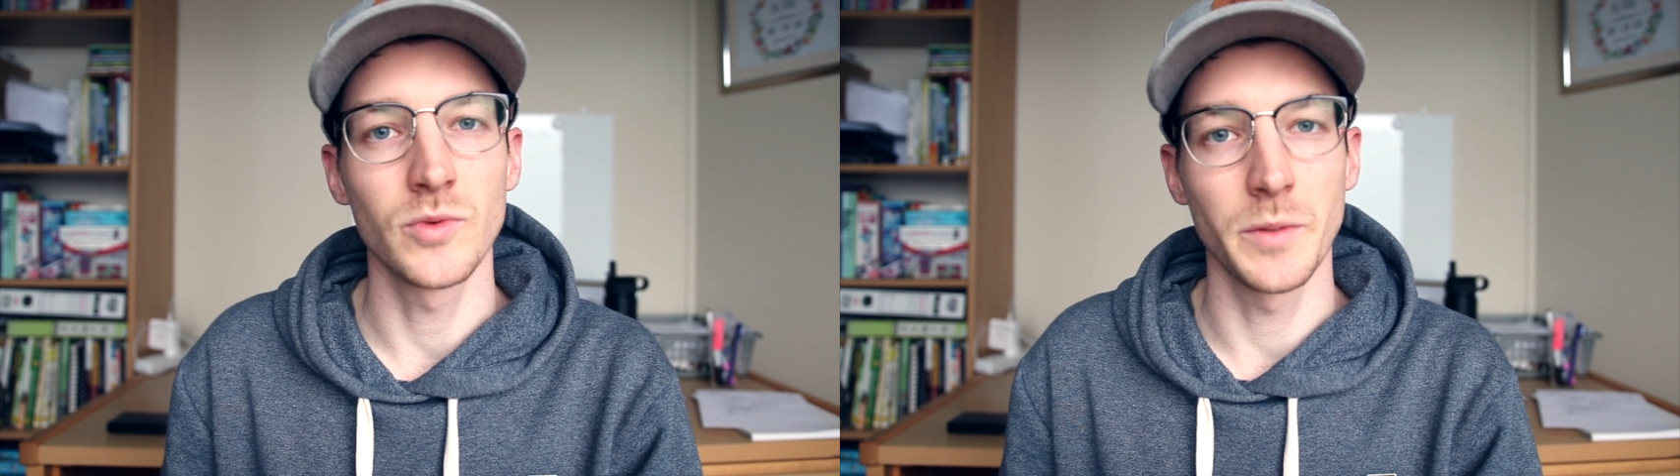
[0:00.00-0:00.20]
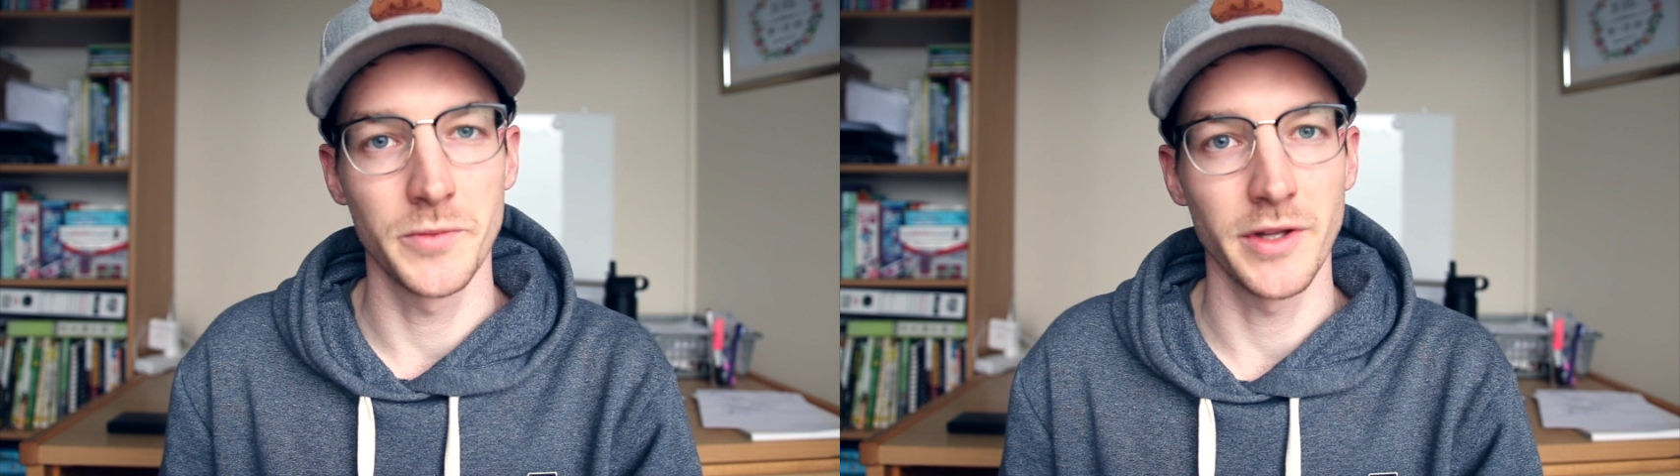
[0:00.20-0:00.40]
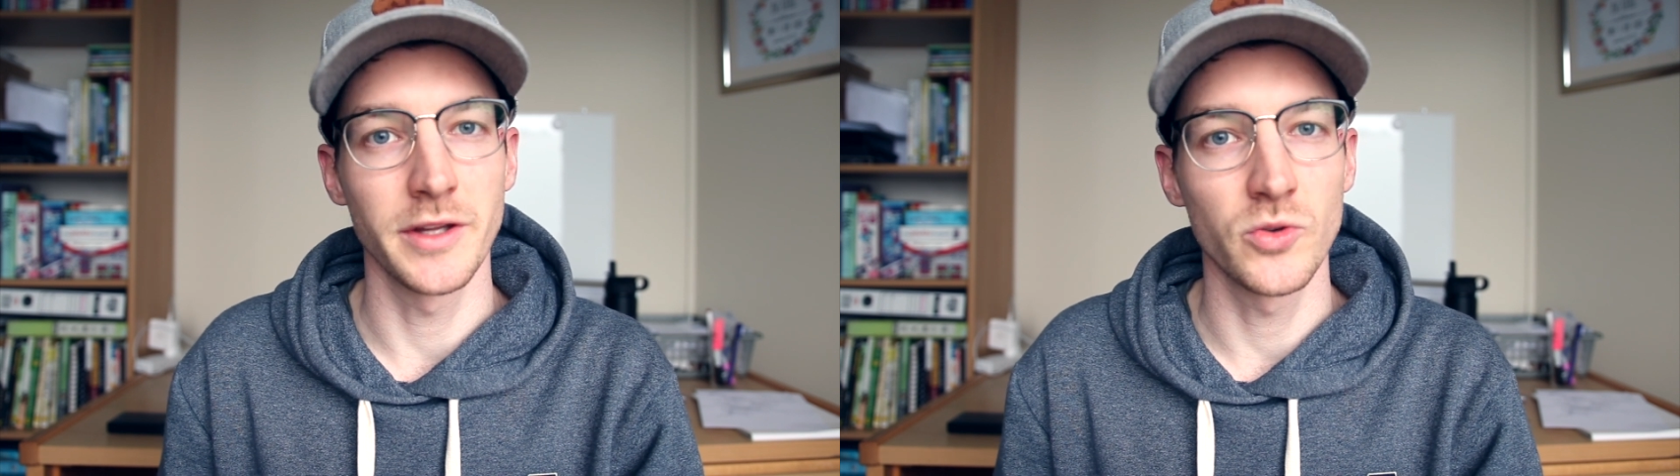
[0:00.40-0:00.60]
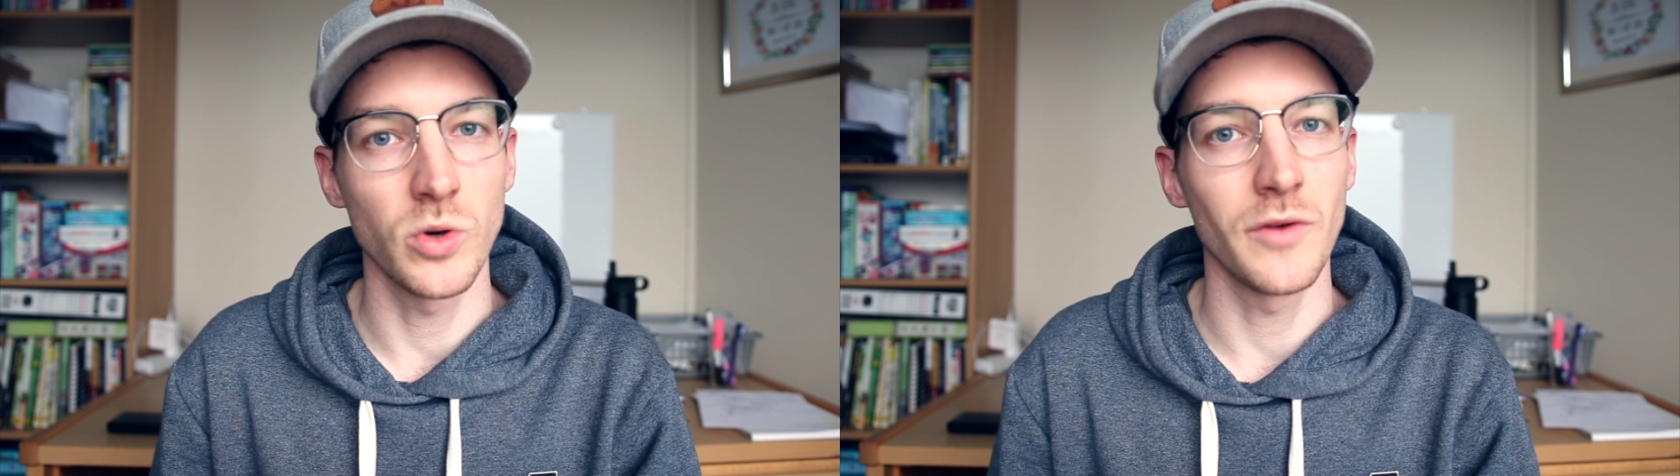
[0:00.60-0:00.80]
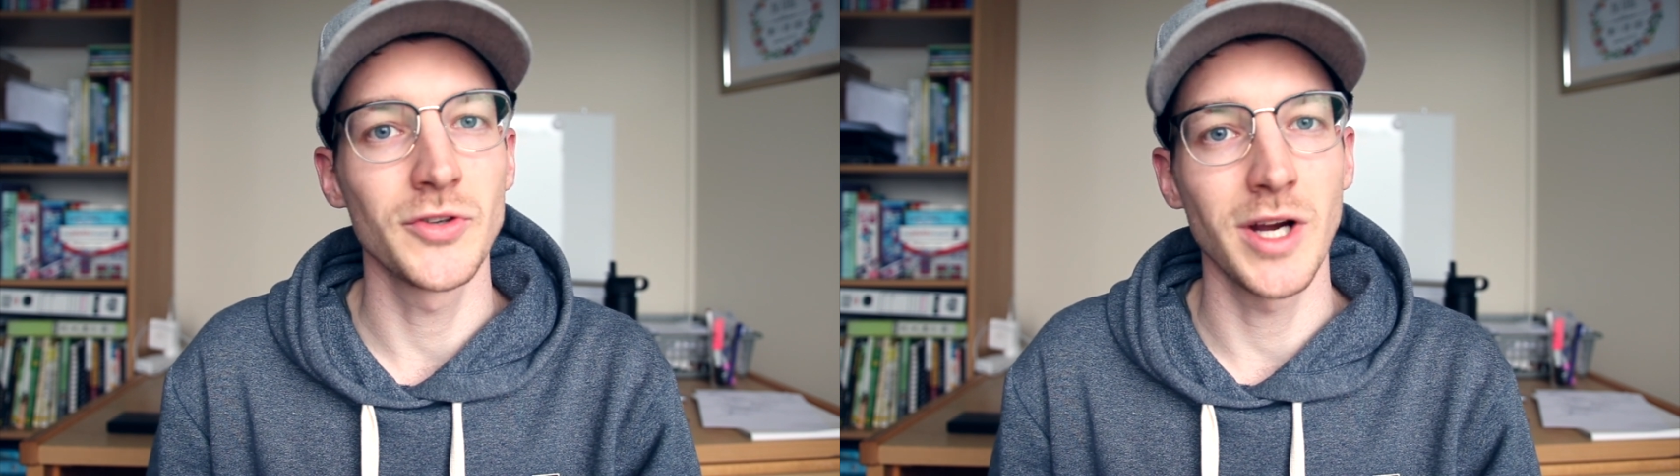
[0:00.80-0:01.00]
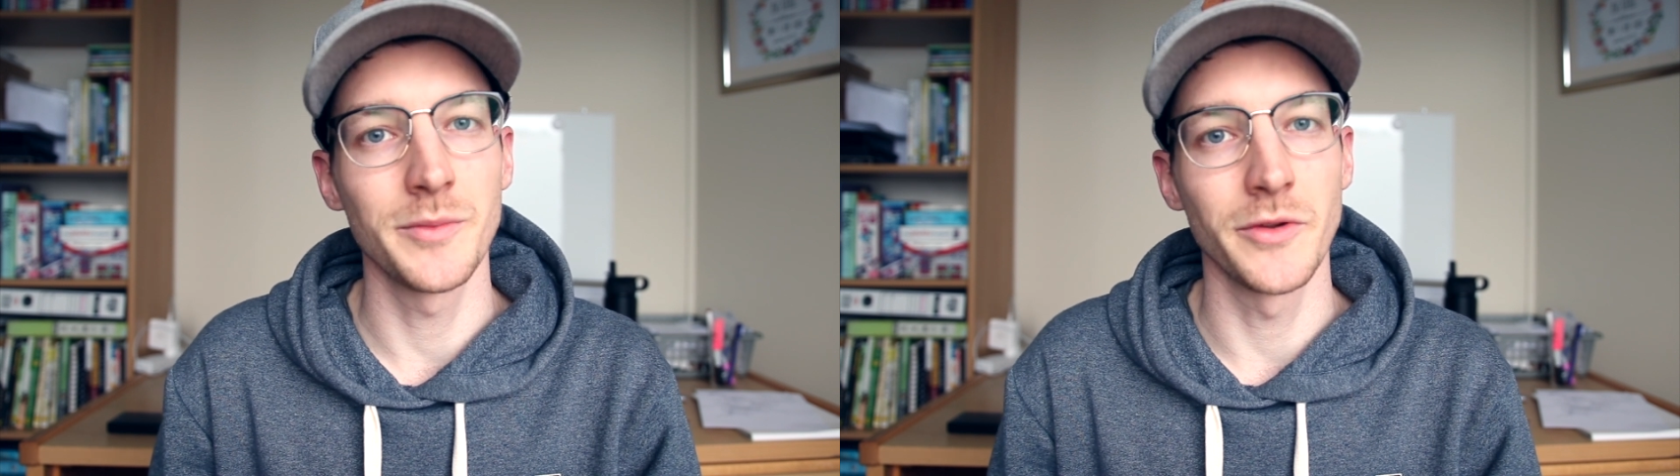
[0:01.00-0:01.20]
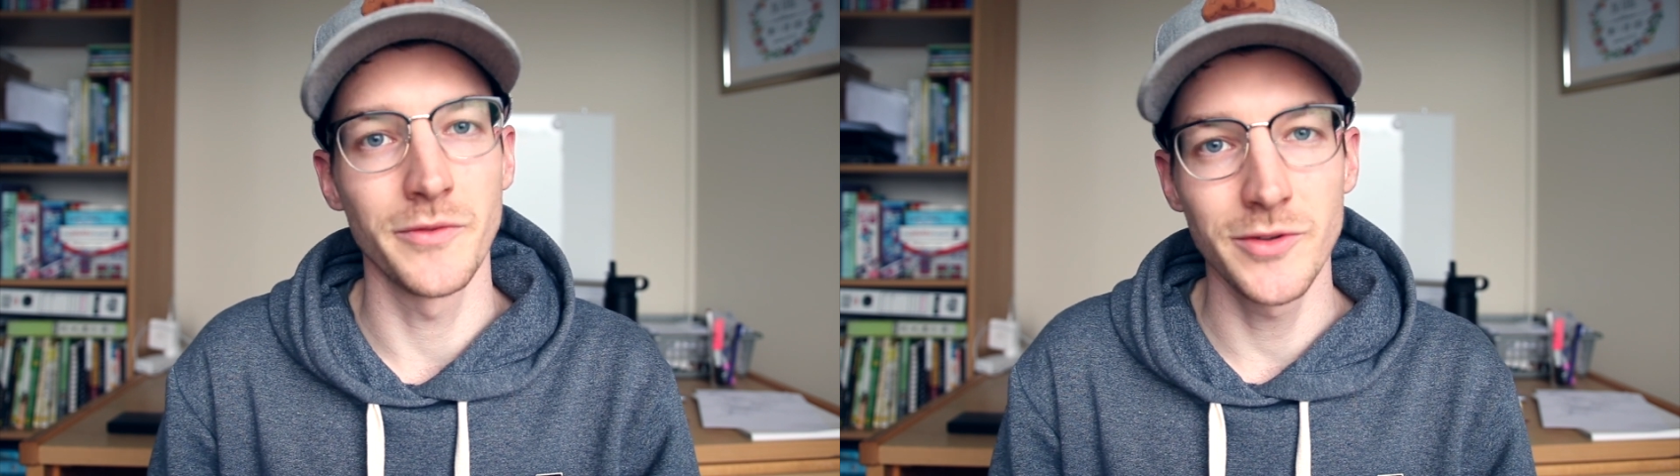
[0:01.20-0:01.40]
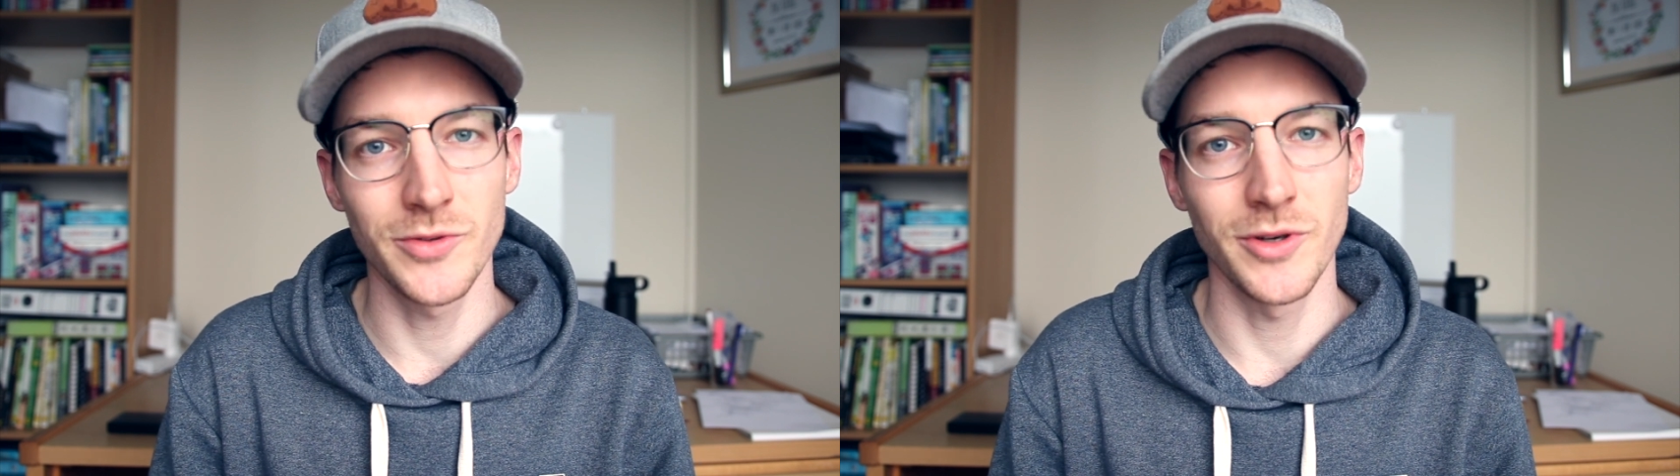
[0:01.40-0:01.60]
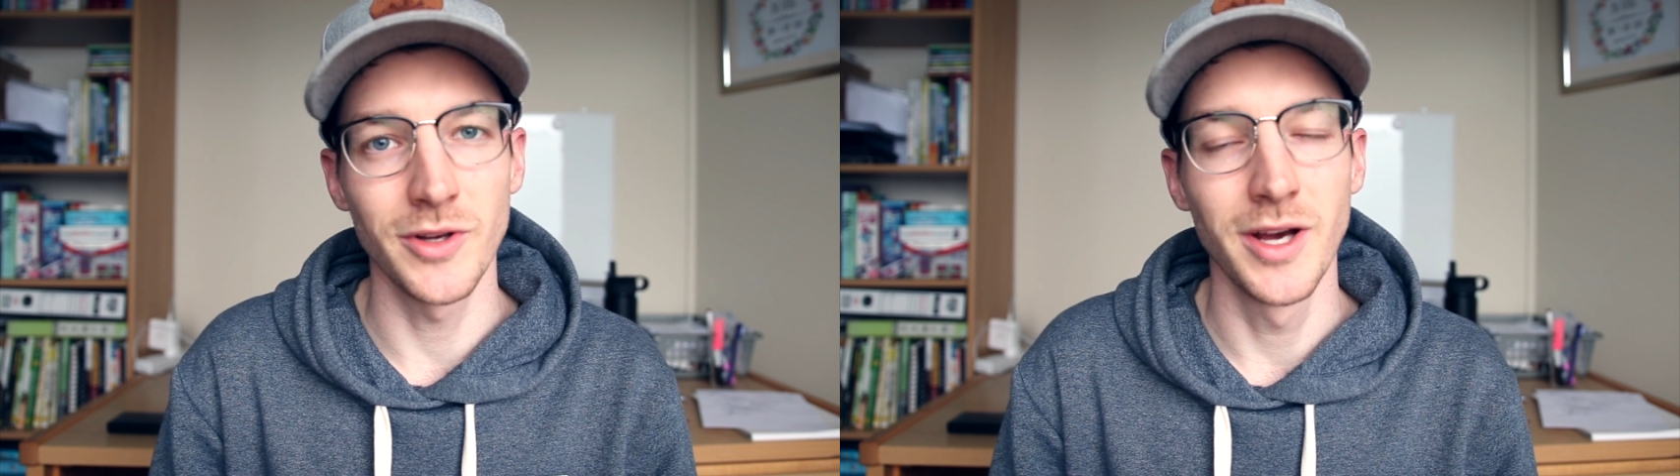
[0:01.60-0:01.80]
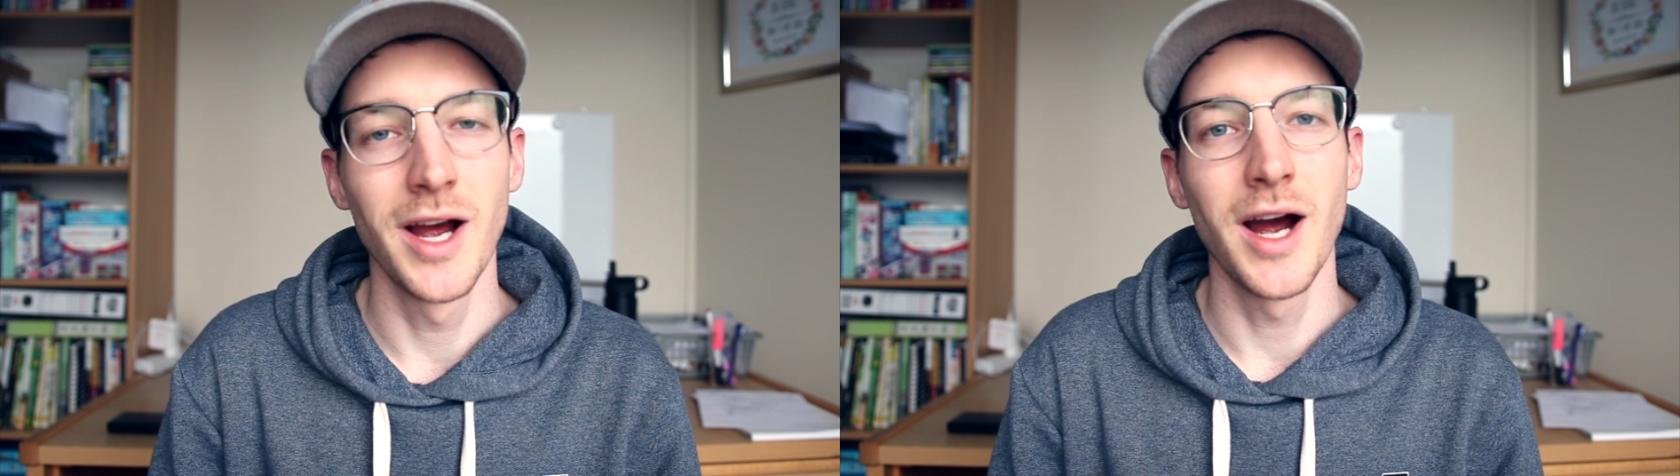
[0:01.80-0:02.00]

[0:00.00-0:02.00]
representing the 12 tribes of Israel,